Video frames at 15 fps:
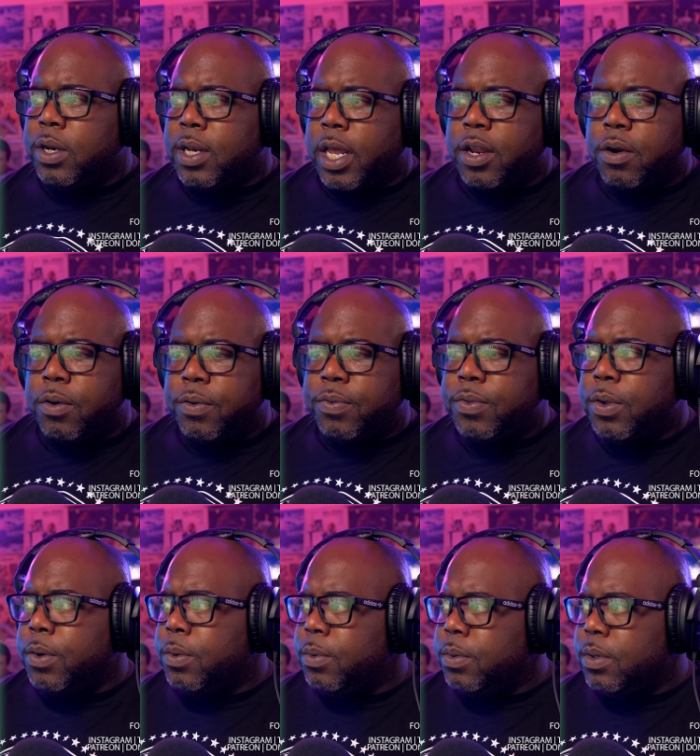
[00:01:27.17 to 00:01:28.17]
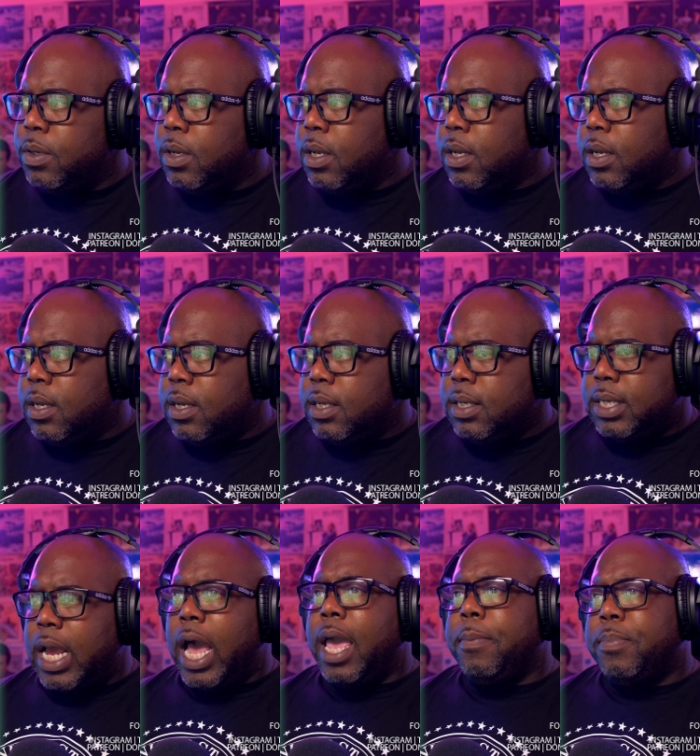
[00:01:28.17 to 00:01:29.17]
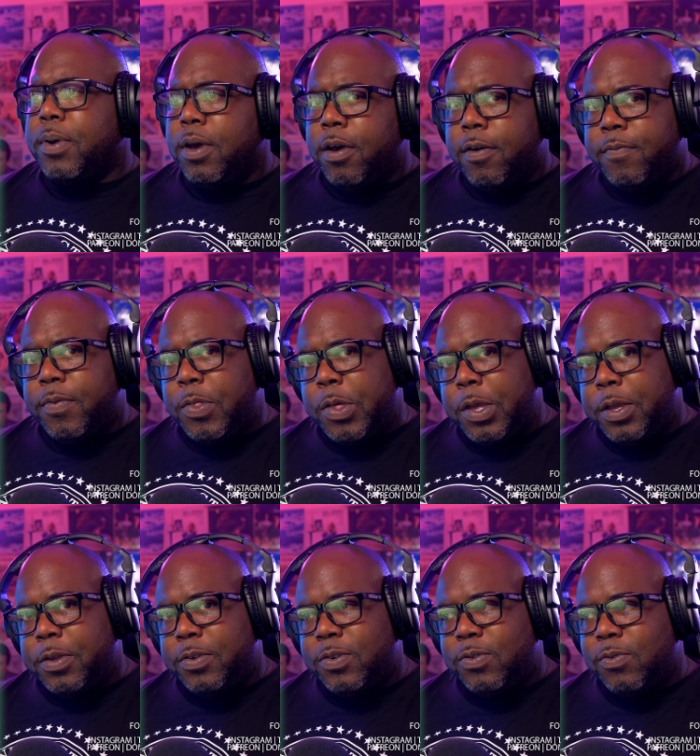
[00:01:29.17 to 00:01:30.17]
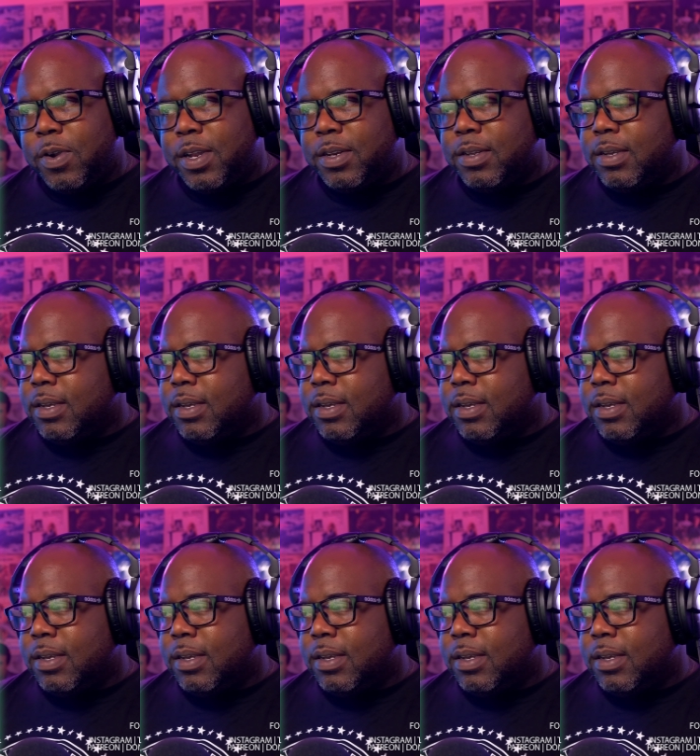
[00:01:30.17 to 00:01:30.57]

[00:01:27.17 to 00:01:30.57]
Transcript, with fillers: like earth tone type of things, right?